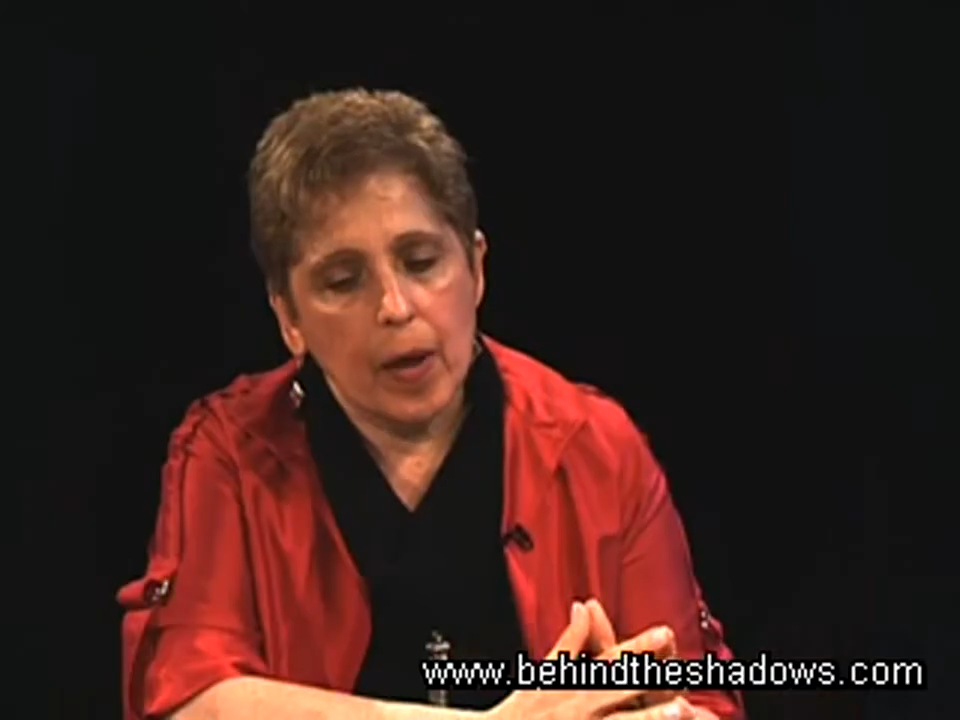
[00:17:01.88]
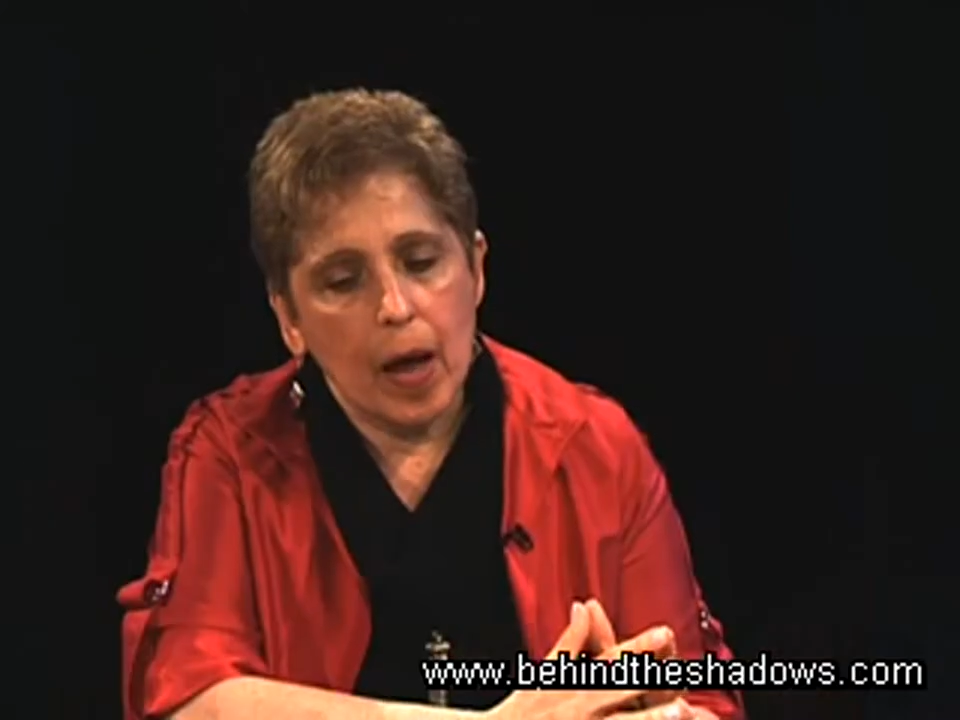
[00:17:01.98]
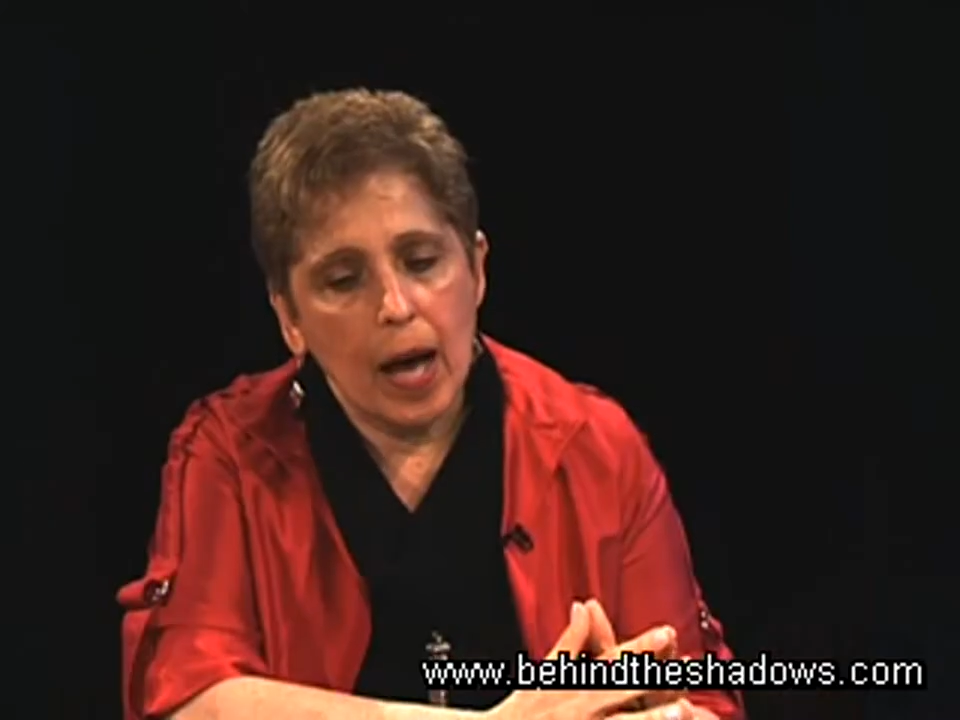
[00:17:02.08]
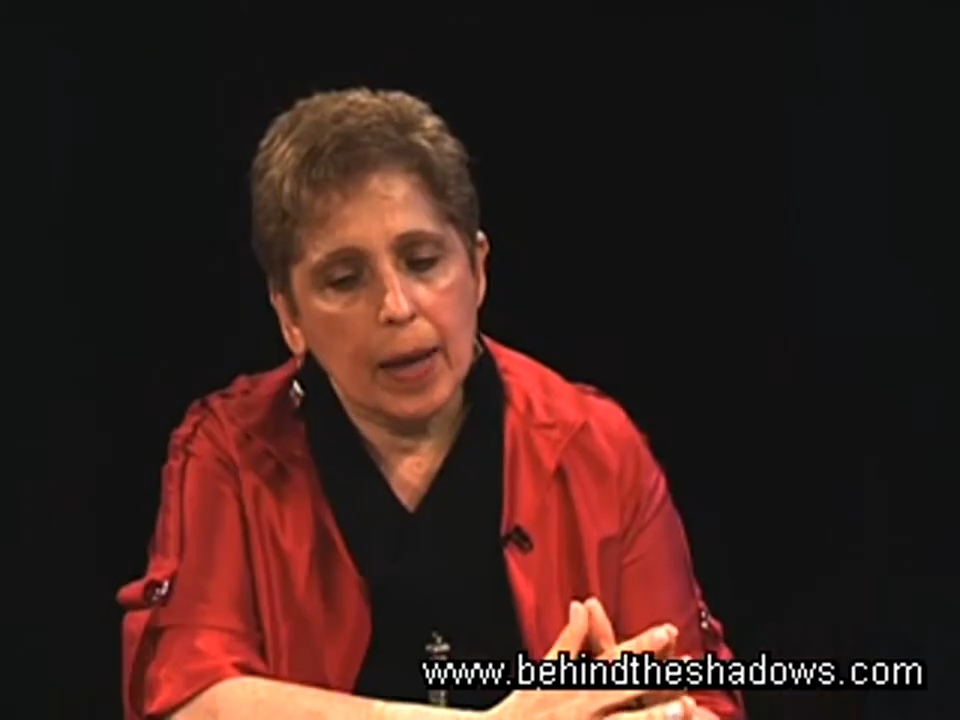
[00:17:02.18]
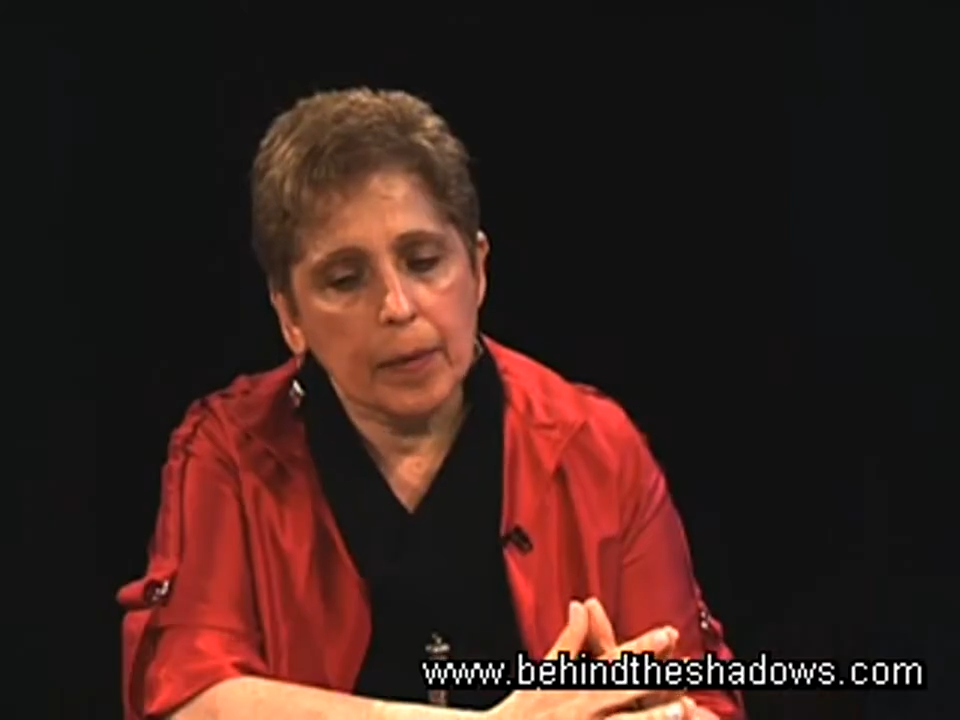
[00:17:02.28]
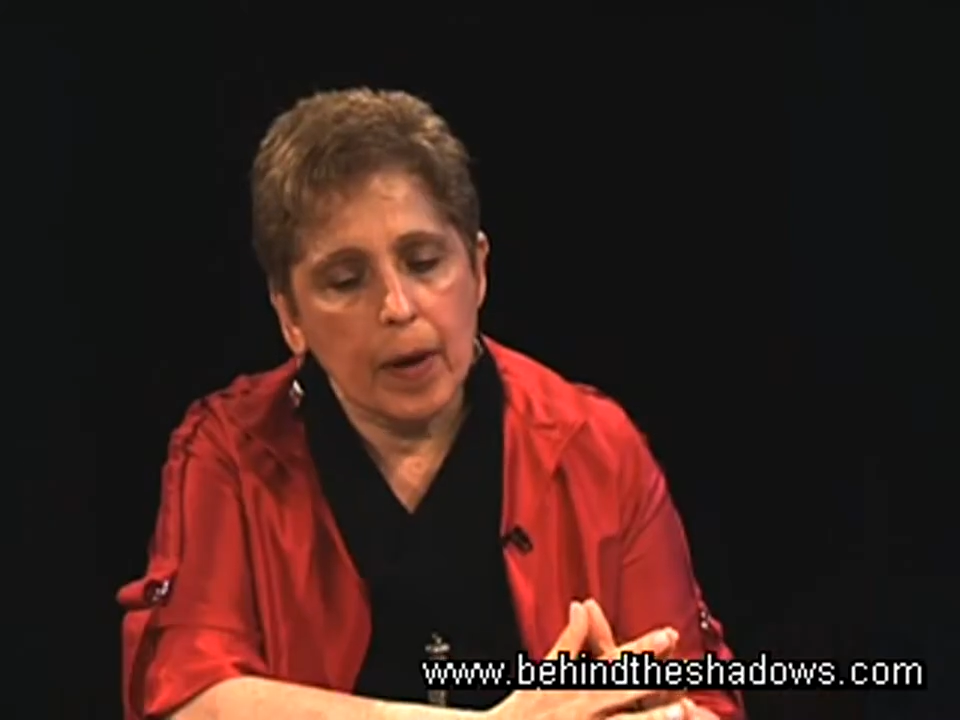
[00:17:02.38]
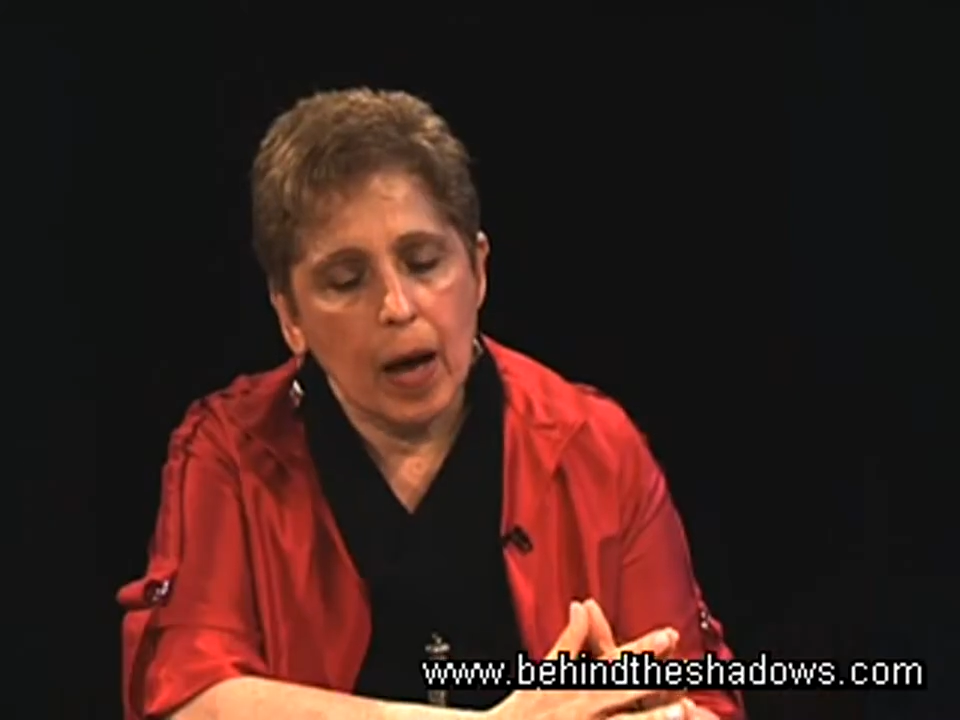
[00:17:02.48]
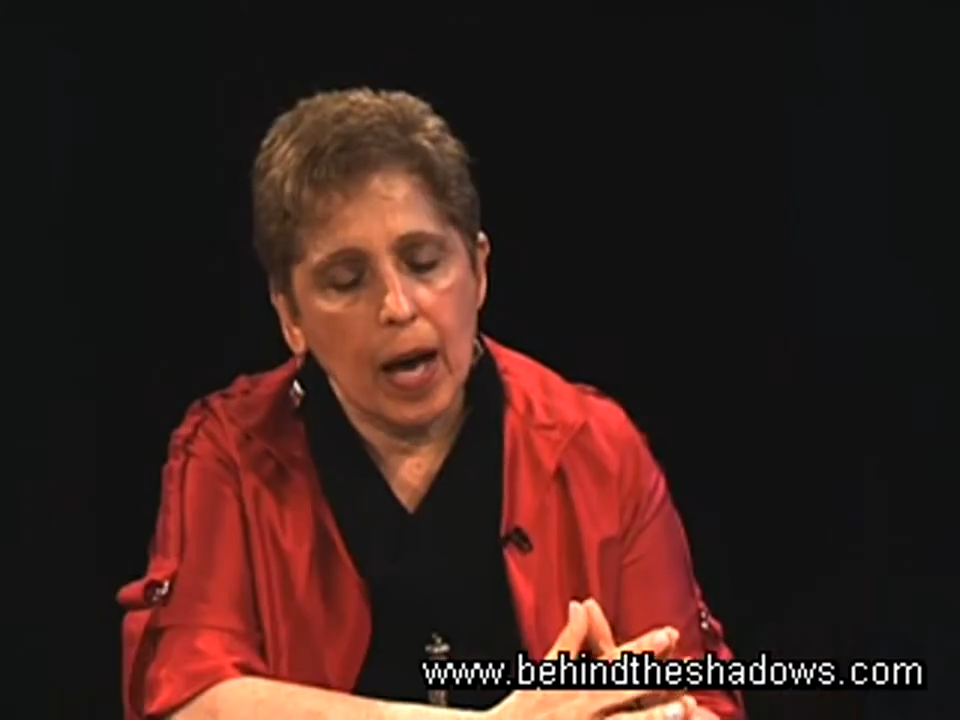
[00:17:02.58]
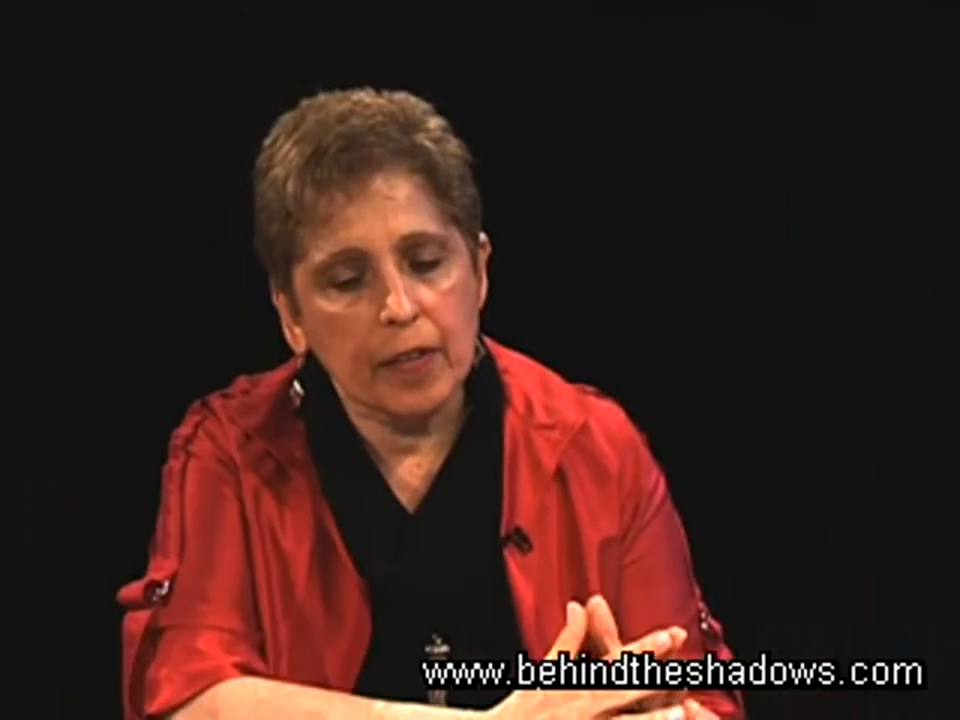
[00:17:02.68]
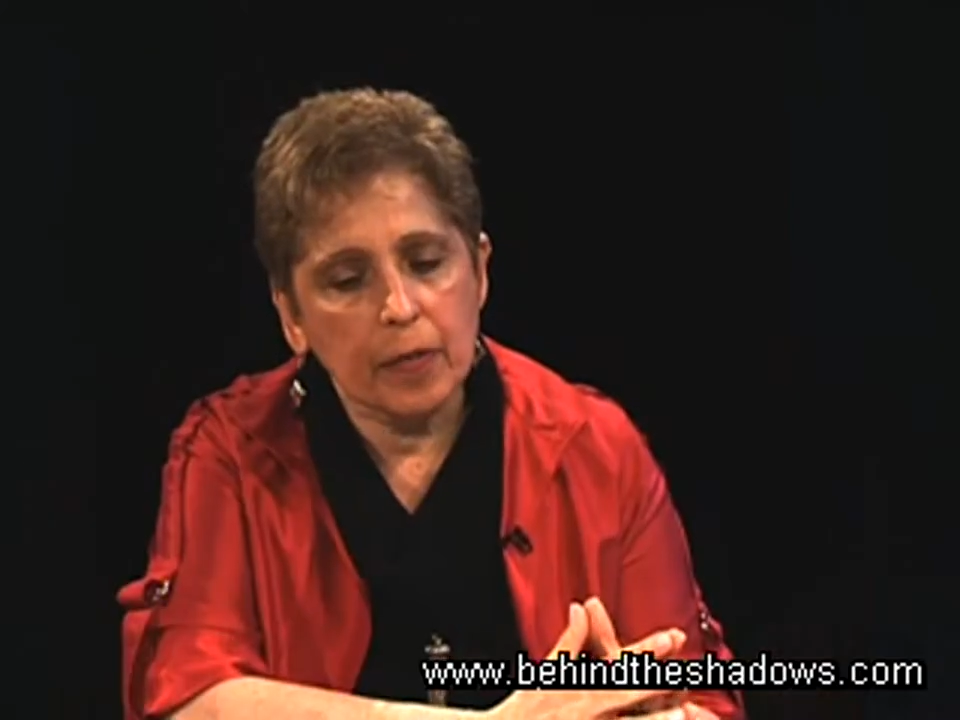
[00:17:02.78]

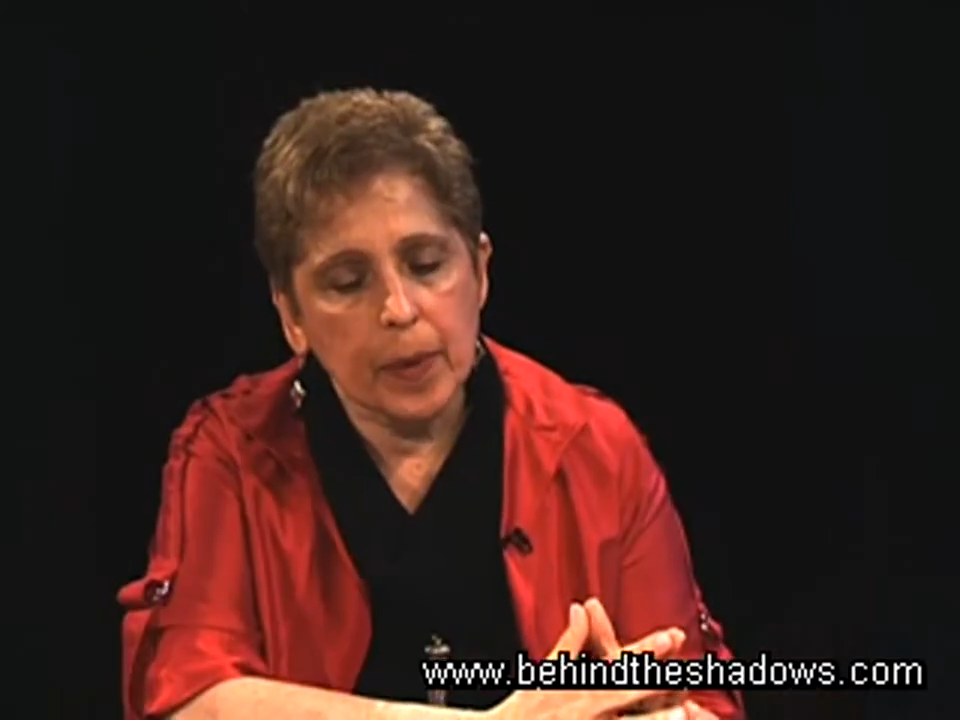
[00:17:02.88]
I've